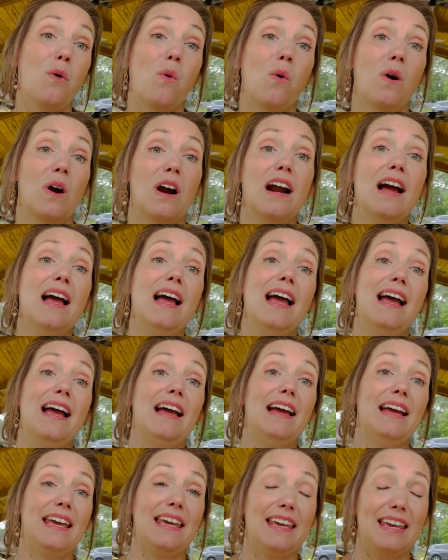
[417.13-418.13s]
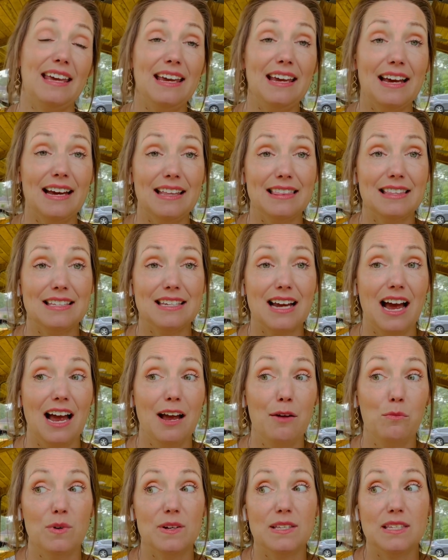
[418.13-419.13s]
Or he at the
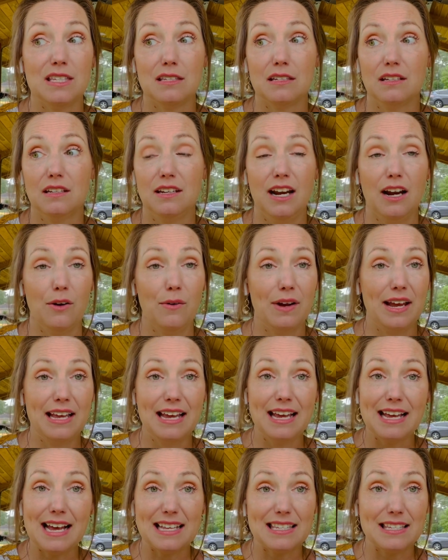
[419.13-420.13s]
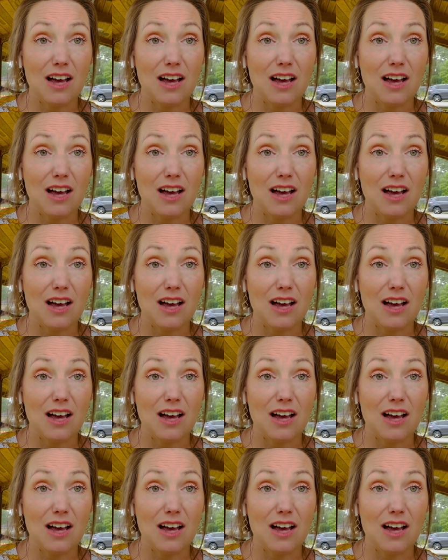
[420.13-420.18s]
time was, he has